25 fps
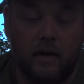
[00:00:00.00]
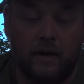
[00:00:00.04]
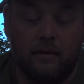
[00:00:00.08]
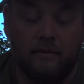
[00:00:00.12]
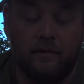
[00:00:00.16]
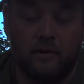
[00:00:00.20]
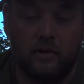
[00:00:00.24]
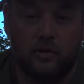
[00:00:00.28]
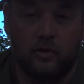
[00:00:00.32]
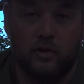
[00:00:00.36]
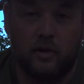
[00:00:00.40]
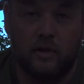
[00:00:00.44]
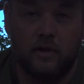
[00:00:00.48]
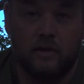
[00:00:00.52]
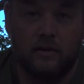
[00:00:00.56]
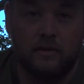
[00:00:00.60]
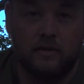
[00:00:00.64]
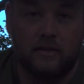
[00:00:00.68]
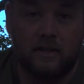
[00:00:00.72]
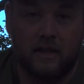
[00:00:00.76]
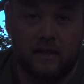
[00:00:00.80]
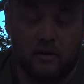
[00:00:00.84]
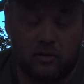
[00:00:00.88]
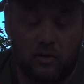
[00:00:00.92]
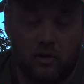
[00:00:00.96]
heavy
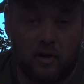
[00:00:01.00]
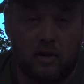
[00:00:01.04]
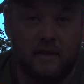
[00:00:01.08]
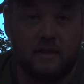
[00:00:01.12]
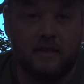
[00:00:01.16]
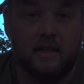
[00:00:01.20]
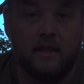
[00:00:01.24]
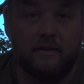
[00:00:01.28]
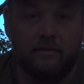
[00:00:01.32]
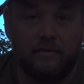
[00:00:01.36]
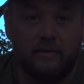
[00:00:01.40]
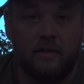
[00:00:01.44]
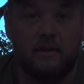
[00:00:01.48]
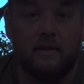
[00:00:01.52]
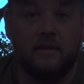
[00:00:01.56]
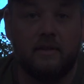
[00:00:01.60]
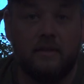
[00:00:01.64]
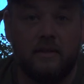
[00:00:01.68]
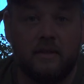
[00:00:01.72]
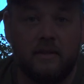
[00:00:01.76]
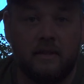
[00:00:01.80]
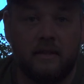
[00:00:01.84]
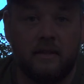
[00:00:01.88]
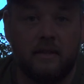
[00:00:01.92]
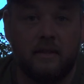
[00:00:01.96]
trails that cross that
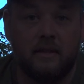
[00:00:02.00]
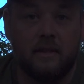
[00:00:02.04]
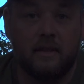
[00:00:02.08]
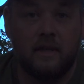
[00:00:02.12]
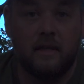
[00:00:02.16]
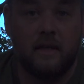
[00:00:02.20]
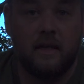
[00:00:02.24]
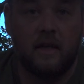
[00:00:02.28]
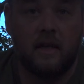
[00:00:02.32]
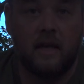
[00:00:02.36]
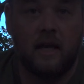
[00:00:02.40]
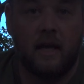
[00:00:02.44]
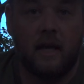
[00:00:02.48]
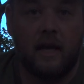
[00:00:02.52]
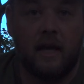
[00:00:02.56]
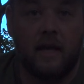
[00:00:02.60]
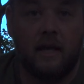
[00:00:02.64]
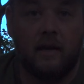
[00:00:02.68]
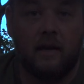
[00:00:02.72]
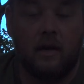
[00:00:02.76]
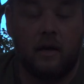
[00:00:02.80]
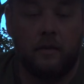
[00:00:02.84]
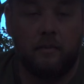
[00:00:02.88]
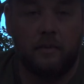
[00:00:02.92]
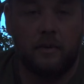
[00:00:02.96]
fence,
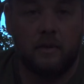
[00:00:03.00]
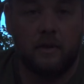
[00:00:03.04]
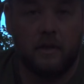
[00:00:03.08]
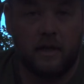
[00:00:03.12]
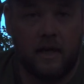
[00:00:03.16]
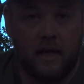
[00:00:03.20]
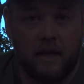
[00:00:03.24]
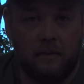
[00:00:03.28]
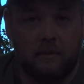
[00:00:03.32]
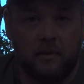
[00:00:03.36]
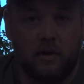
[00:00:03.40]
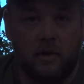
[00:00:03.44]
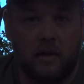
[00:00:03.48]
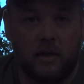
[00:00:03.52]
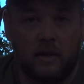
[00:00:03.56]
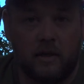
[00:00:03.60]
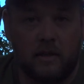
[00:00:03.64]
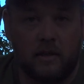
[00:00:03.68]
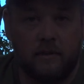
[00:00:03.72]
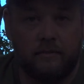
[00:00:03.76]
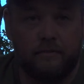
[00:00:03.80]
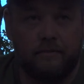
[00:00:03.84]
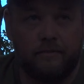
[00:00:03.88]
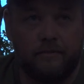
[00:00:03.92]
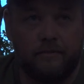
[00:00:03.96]
and I'll put a camera on it.